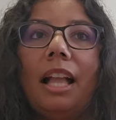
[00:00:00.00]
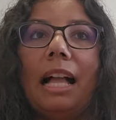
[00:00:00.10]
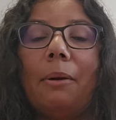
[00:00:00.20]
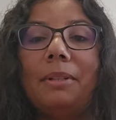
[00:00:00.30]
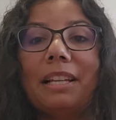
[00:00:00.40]

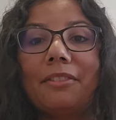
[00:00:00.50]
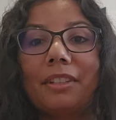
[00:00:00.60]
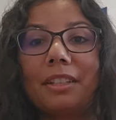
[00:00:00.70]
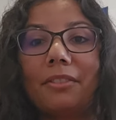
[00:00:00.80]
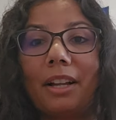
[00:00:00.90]
I would
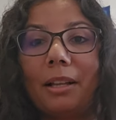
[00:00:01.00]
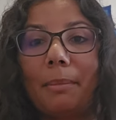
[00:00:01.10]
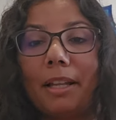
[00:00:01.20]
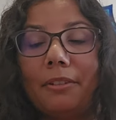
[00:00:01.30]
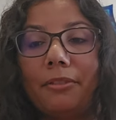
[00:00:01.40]
definitely
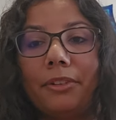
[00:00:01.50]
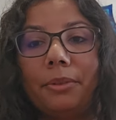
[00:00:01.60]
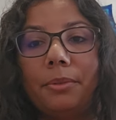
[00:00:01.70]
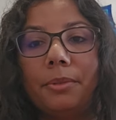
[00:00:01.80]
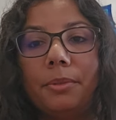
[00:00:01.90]
recommend for
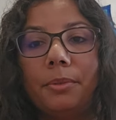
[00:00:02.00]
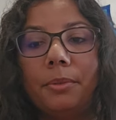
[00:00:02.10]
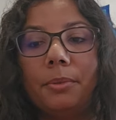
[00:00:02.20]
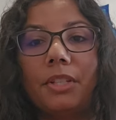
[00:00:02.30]
you to